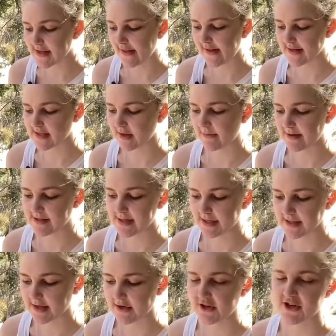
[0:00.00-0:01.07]
and that's going to be
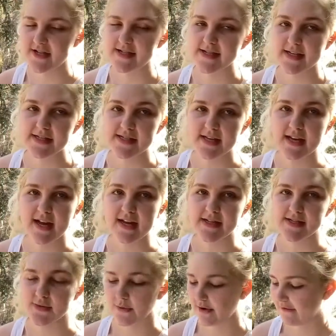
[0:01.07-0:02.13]
669
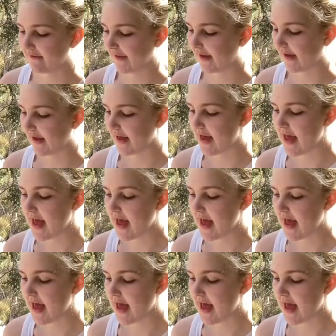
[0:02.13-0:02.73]
square feet.